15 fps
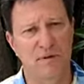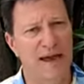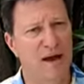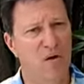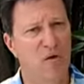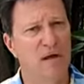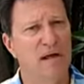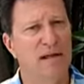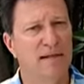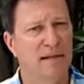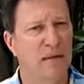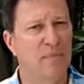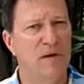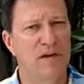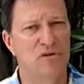Now,
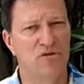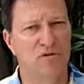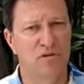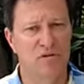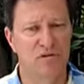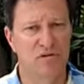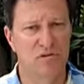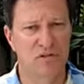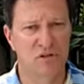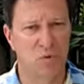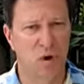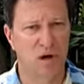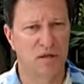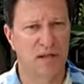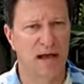let me introduce you
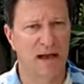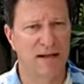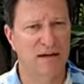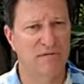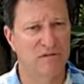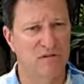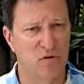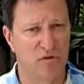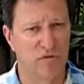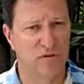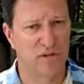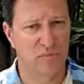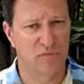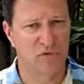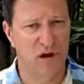to our line of
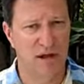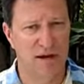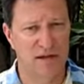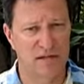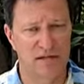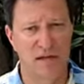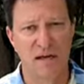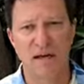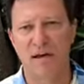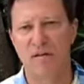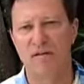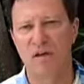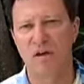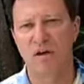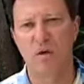ServerLIFT products,
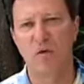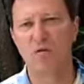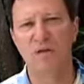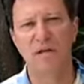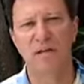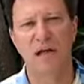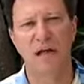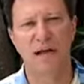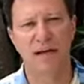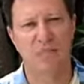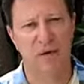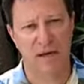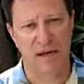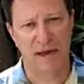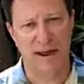the only line of
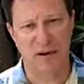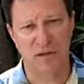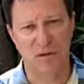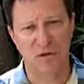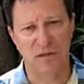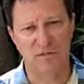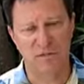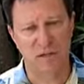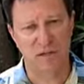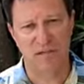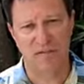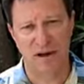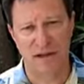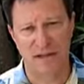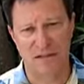mechanical lifting
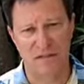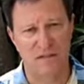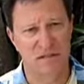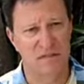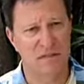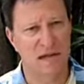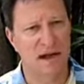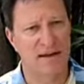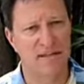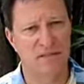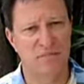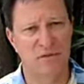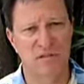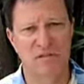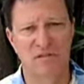devices designed
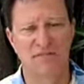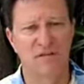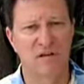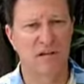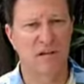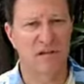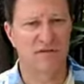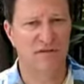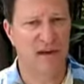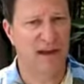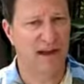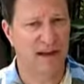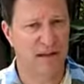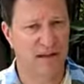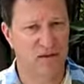specifically for
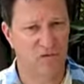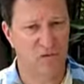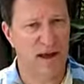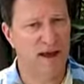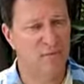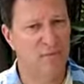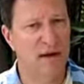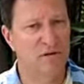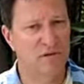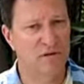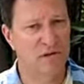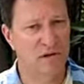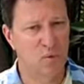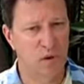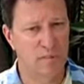handling
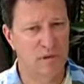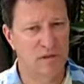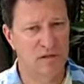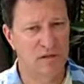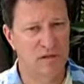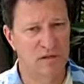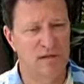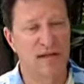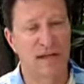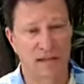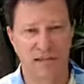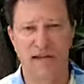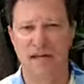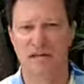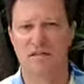rack-mounted equipment in
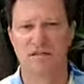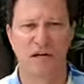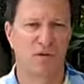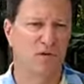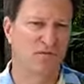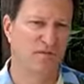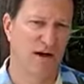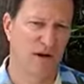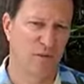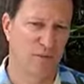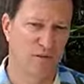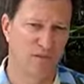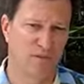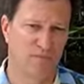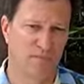data center
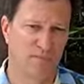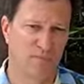environments.